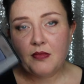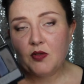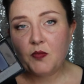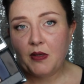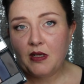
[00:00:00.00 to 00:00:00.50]

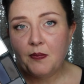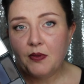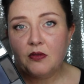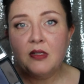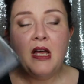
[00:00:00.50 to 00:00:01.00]
most
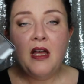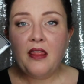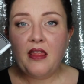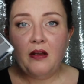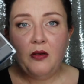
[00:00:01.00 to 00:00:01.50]
people.
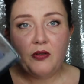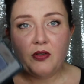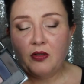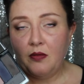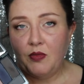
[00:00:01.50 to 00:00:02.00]
They'll look
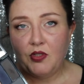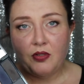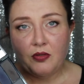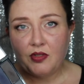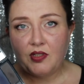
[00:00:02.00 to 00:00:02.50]
good on
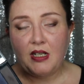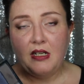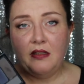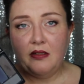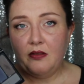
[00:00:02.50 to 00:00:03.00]
mature
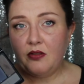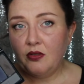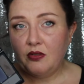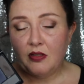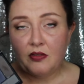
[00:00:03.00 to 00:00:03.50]
skin. They'll look
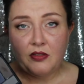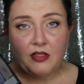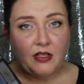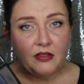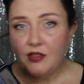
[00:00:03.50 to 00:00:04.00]
good on
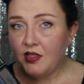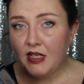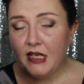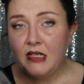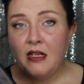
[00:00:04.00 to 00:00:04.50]
young
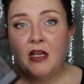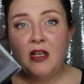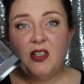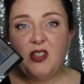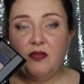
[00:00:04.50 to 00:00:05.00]
skin.
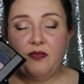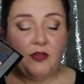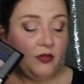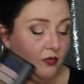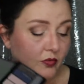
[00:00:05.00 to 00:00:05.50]
If
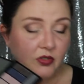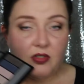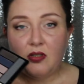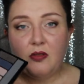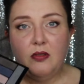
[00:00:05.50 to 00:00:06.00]
you want
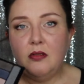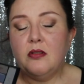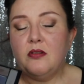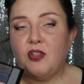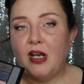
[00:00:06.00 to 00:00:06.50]
to, you
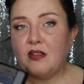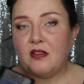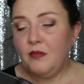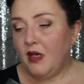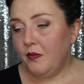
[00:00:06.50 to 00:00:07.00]
could jazz
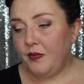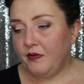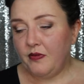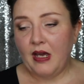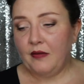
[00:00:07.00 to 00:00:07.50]
them up.
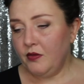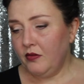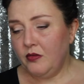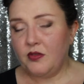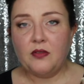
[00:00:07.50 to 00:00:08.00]
If you have
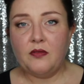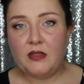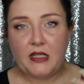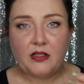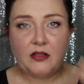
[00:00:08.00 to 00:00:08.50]
your own sort of
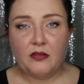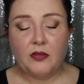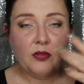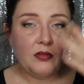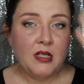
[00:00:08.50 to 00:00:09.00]
glitter
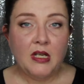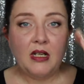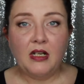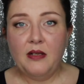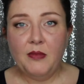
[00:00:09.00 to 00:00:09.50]
or
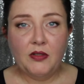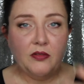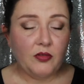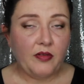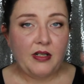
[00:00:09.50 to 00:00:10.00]

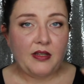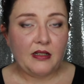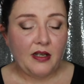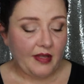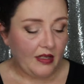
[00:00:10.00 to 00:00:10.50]
glimmer or anything
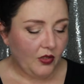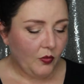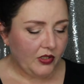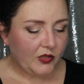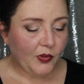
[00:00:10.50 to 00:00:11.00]
like that that you
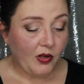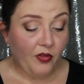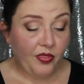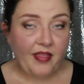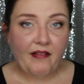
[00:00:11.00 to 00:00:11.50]
wanted to put
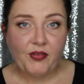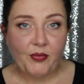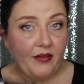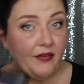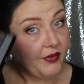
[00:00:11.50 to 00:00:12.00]
on there as
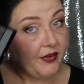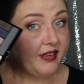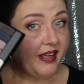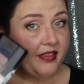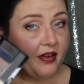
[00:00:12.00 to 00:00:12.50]
well, you could
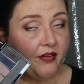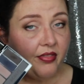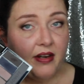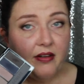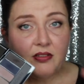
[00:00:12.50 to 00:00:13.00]
add that
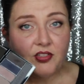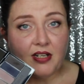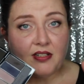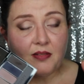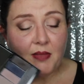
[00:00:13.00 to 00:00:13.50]
on there and
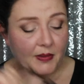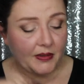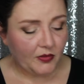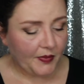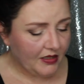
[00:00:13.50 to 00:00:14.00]
jazz them up a
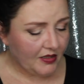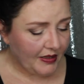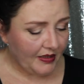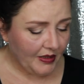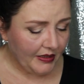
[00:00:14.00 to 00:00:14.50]
little bit to
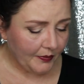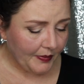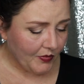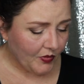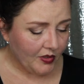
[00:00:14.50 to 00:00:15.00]
make them a little
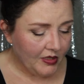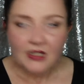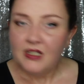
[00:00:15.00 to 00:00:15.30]
bit more